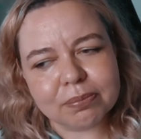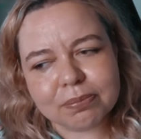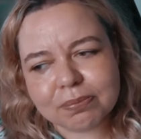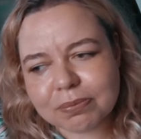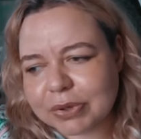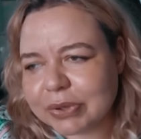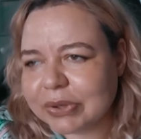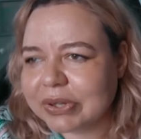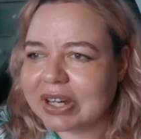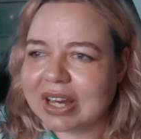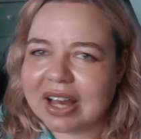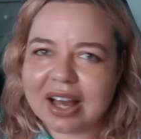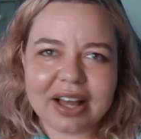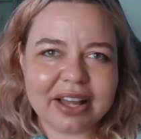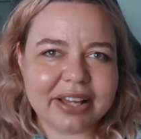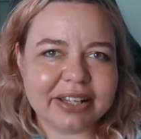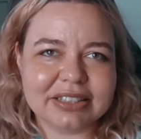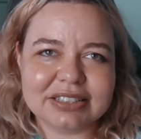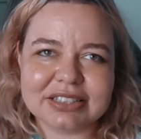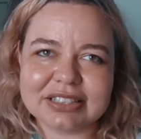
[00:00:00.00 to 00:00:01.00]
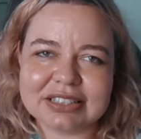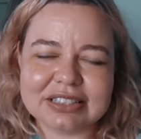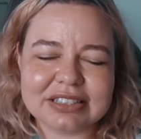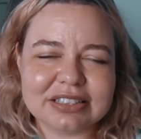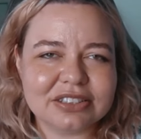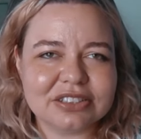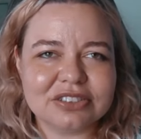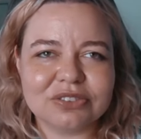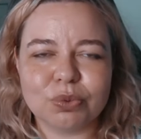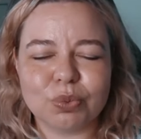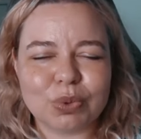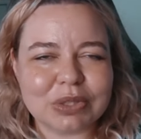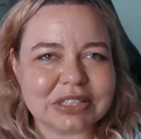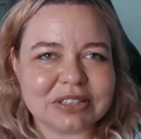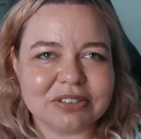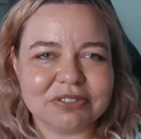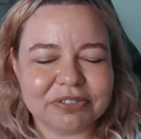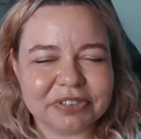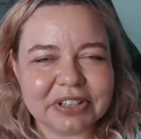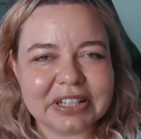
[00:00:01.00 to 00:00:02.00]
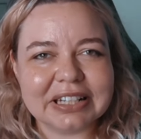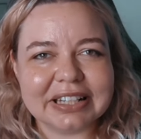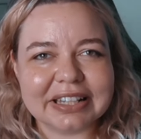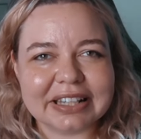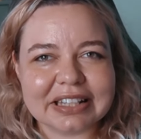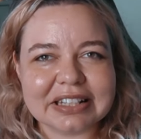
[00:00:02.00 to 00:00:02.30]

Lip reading: book, I just wasn't feeling